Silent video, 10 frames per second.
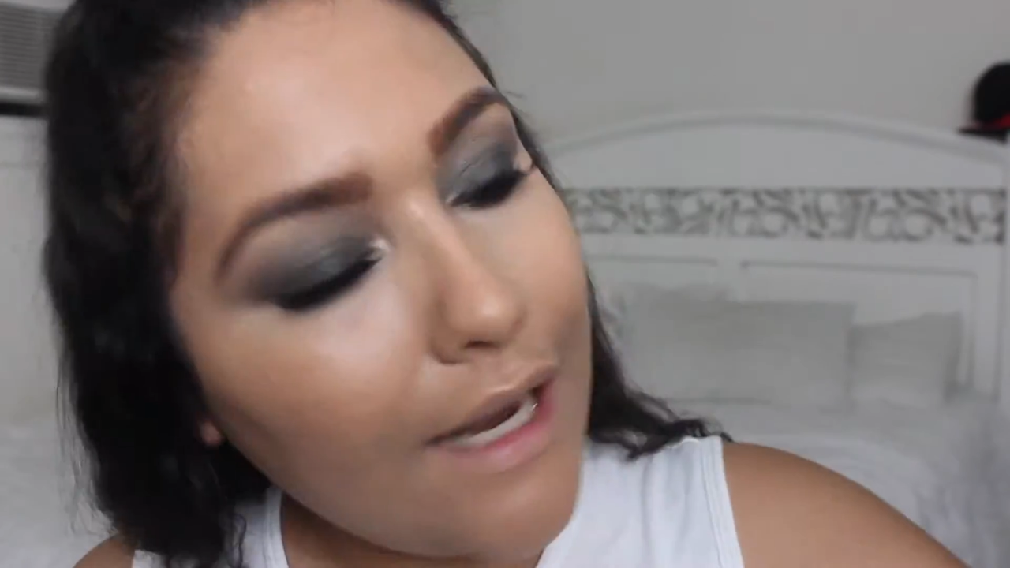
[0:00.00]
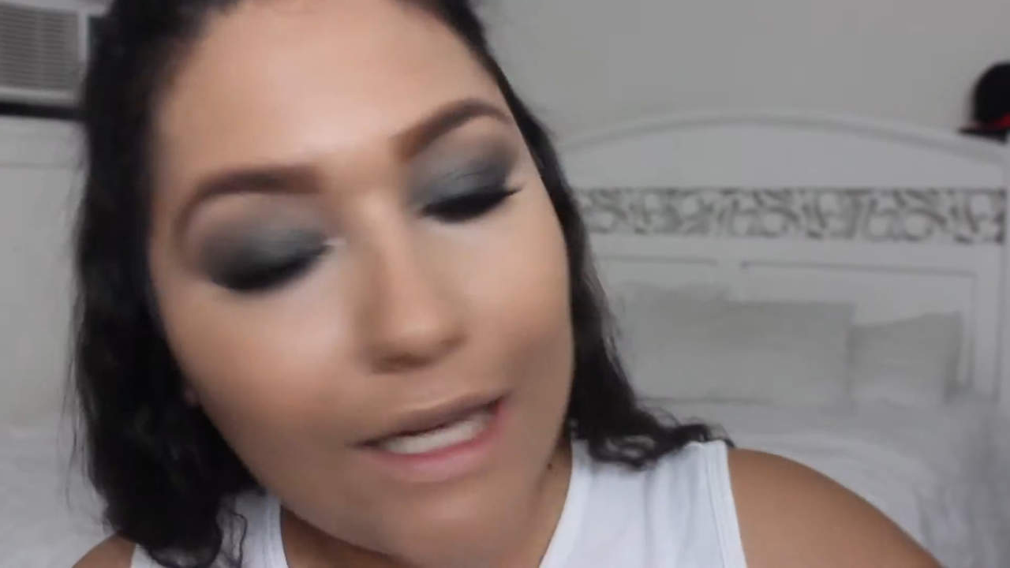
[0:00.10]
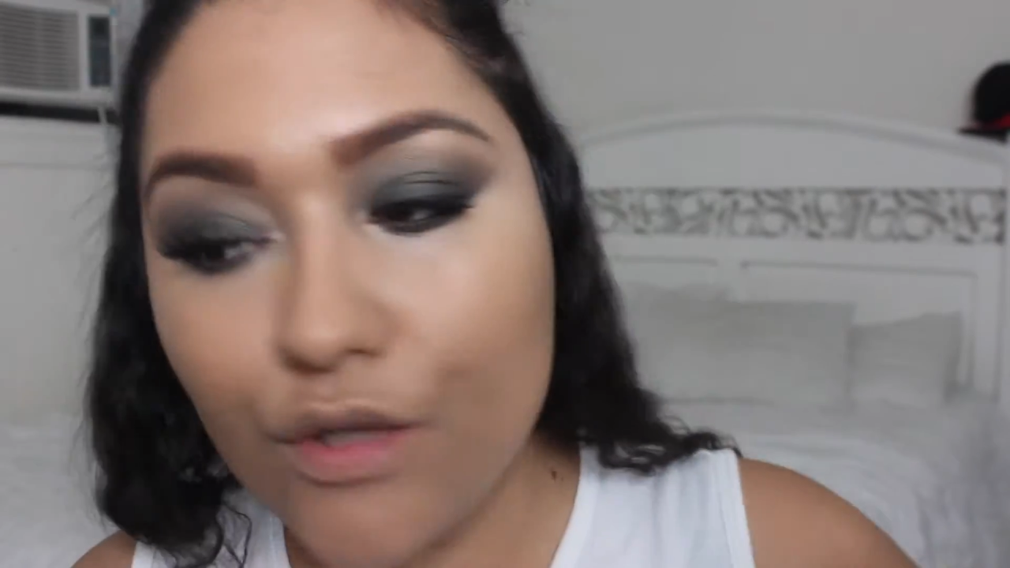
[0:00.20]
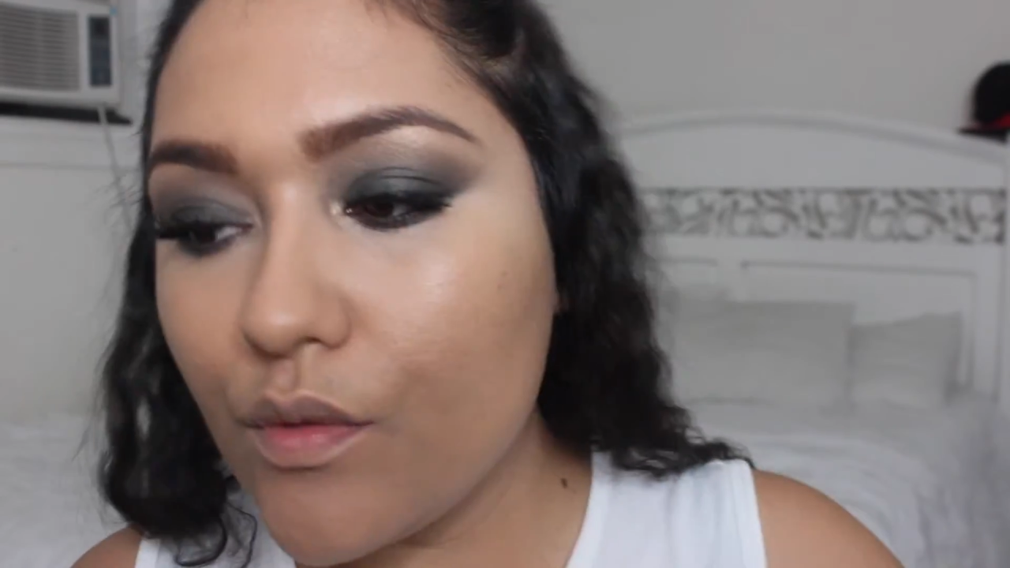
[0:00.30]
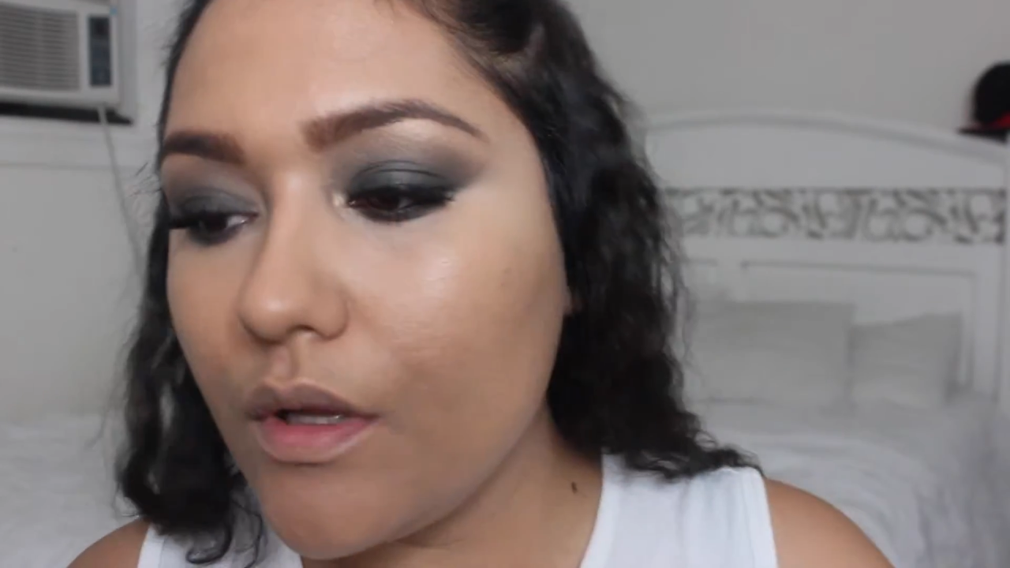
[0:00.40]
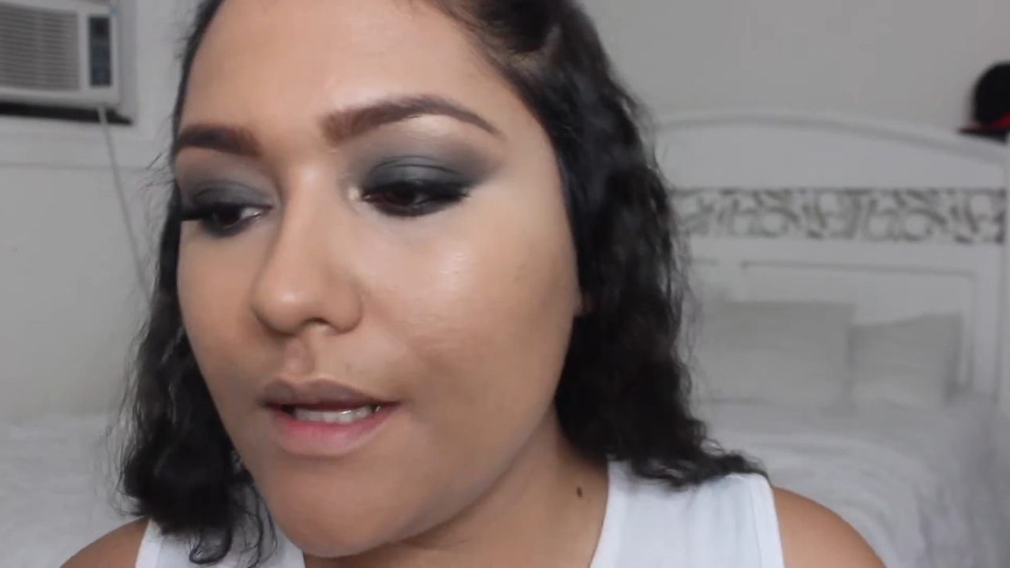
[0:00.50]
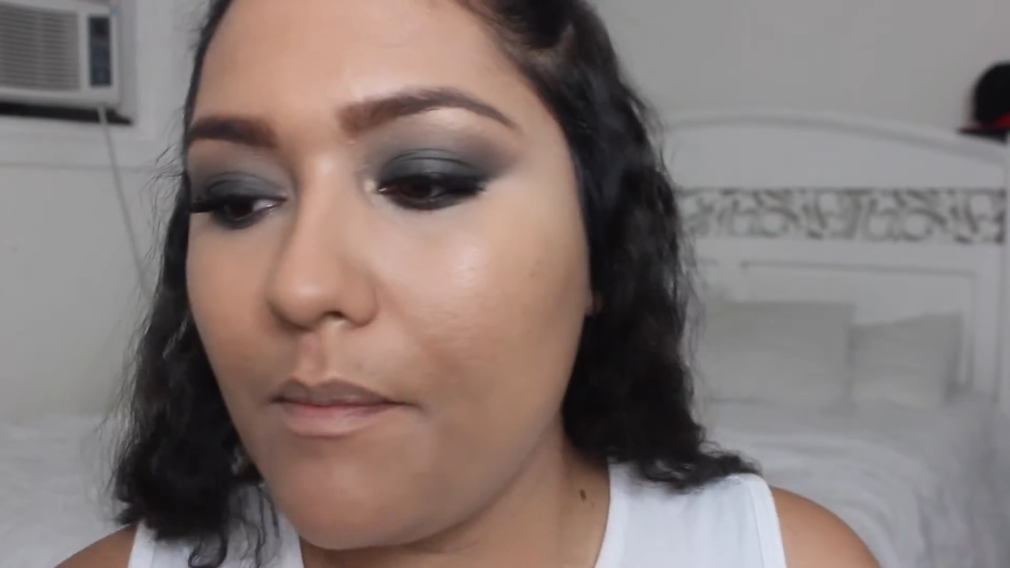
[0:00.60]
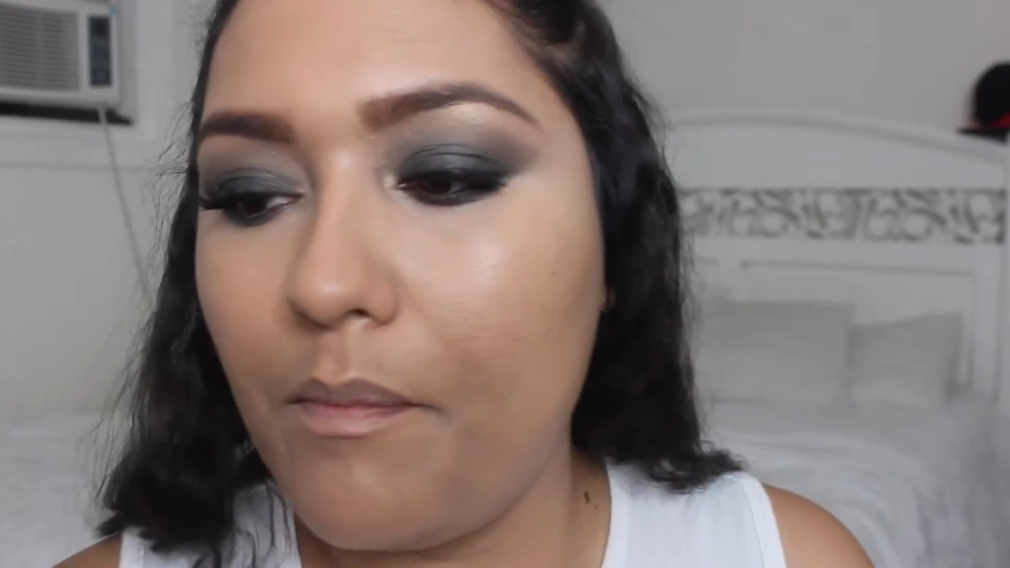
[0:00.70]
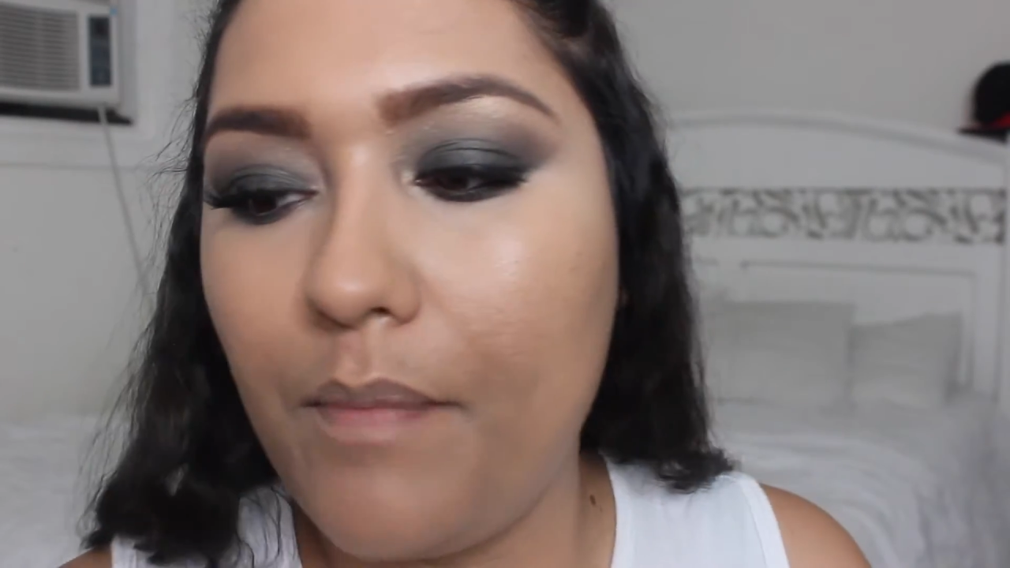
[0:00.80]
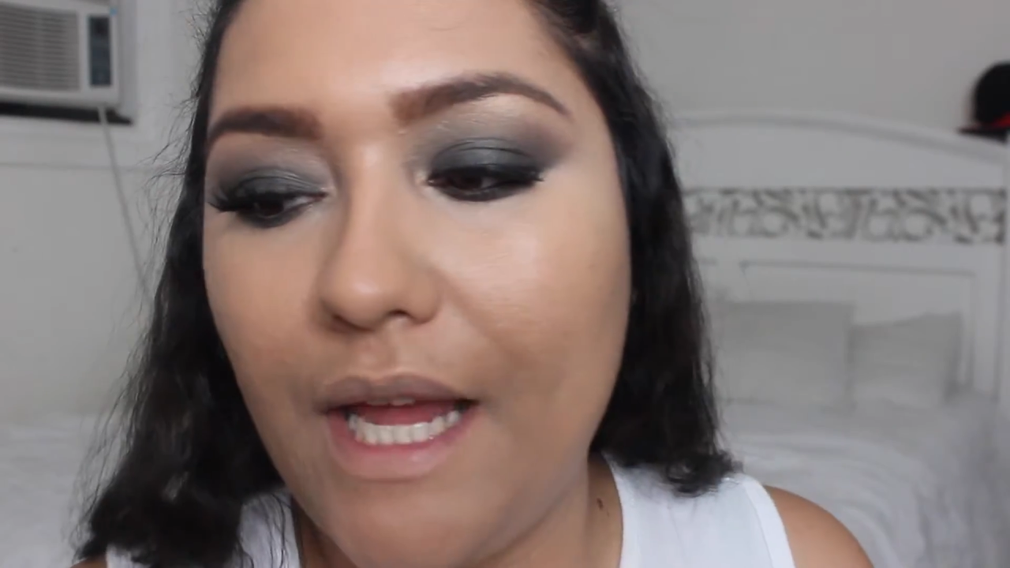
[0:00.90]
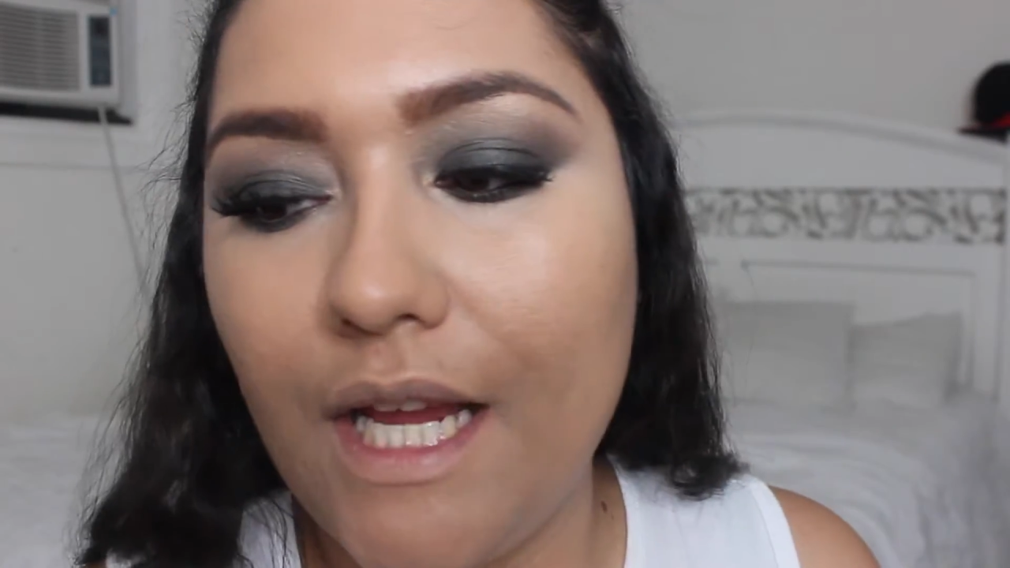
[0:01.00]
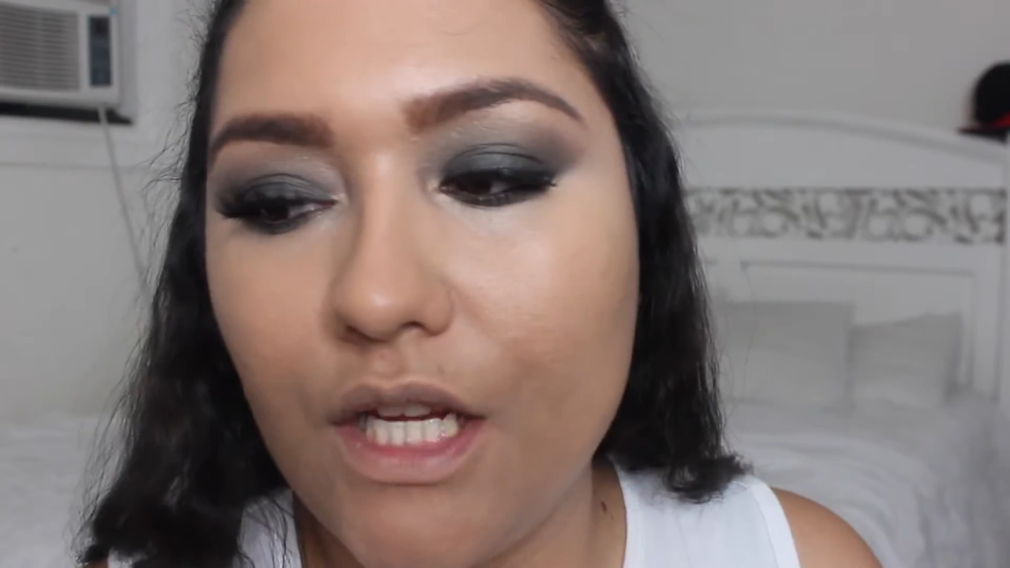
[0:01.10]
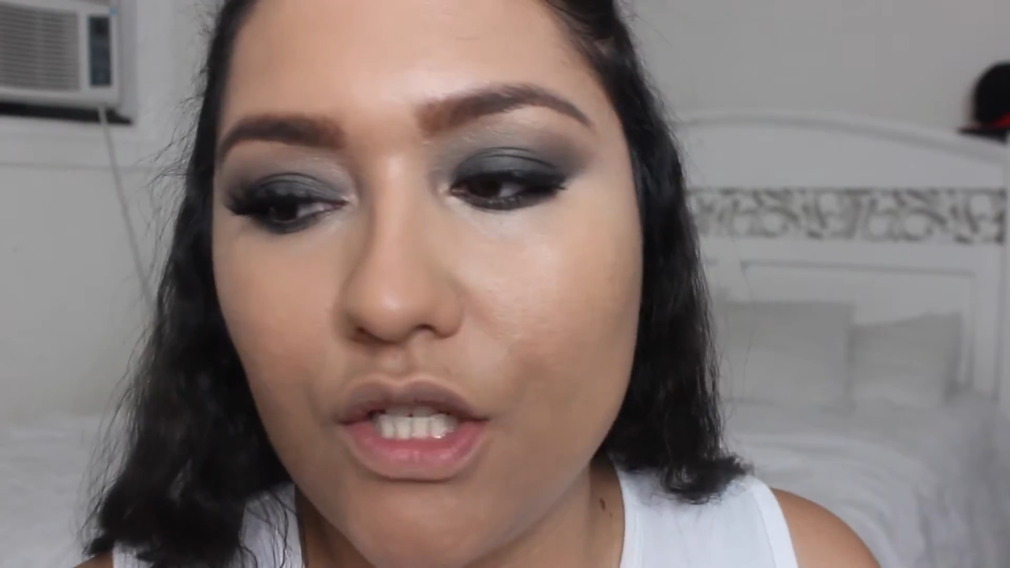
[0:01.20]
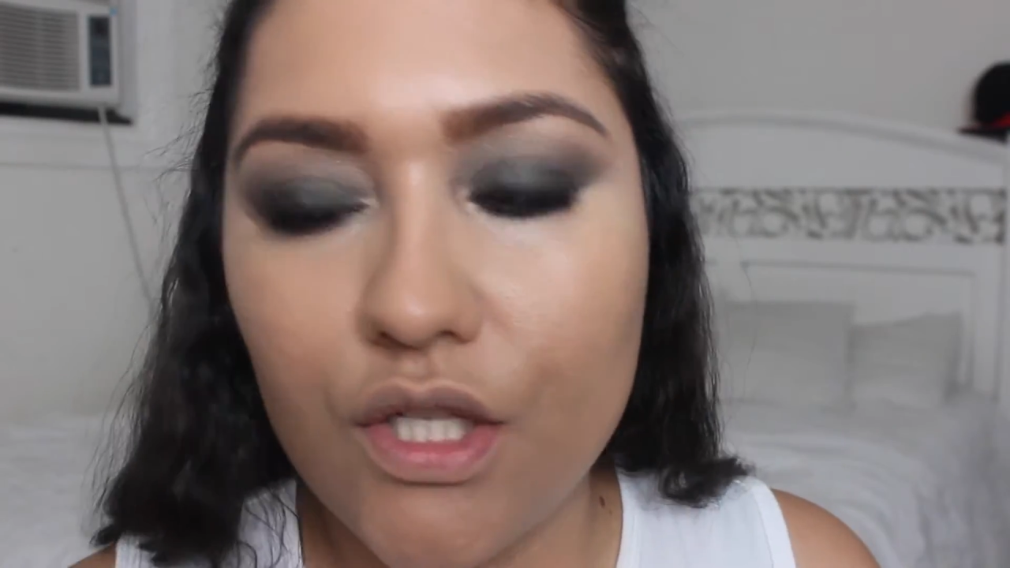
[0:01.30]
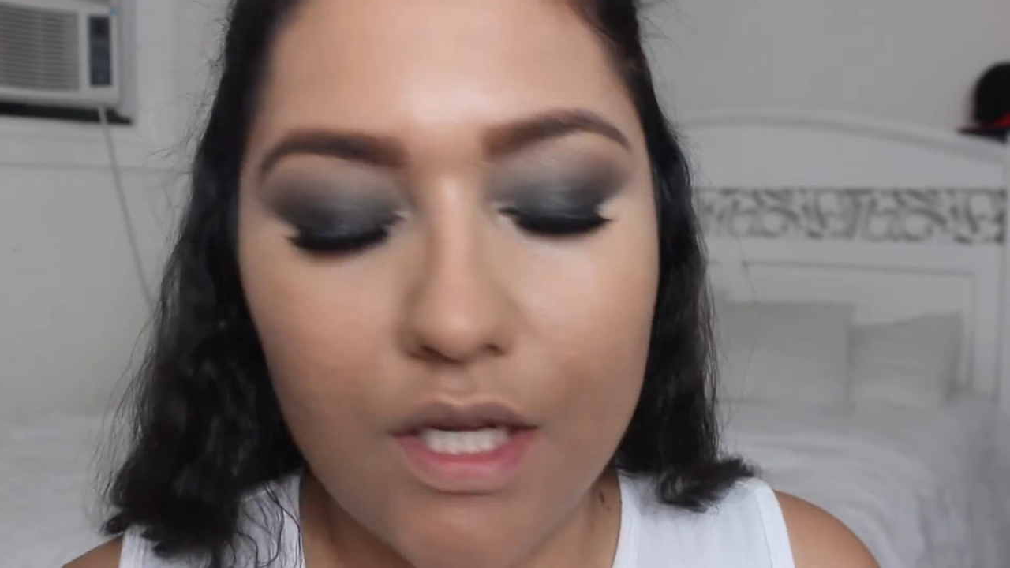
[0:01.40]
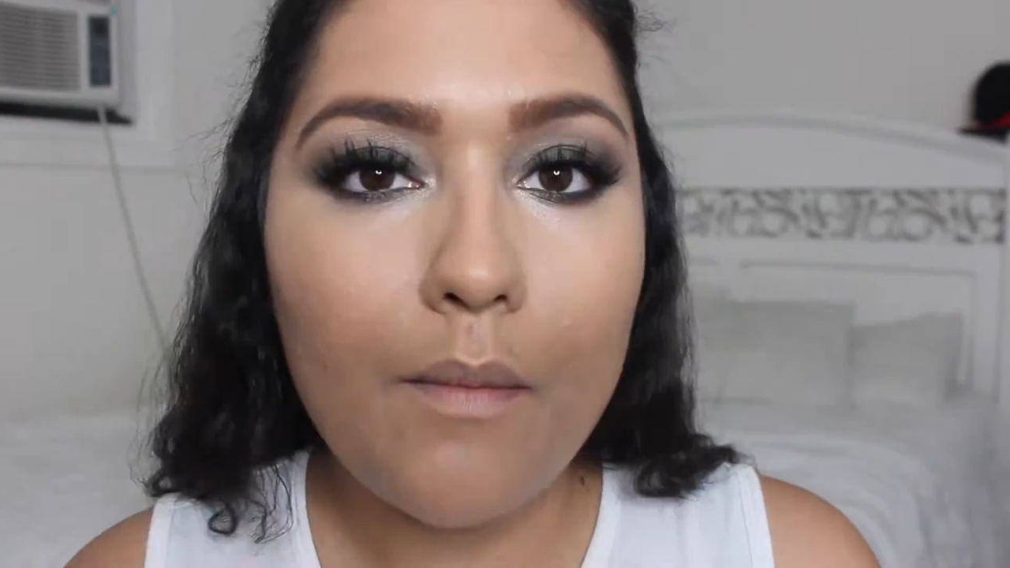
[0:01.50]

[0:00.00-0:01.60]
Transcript: naturally beige